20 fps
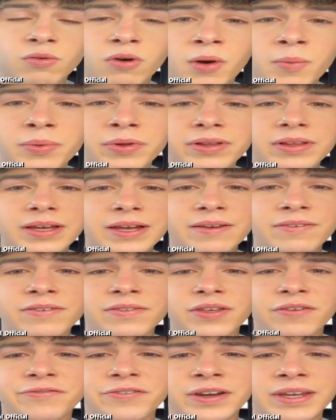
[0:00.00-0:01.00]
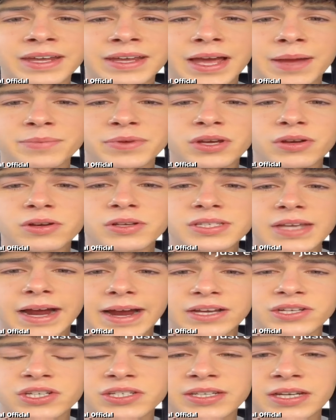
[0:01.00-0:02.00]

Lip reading: won't believe the freaking abuse I just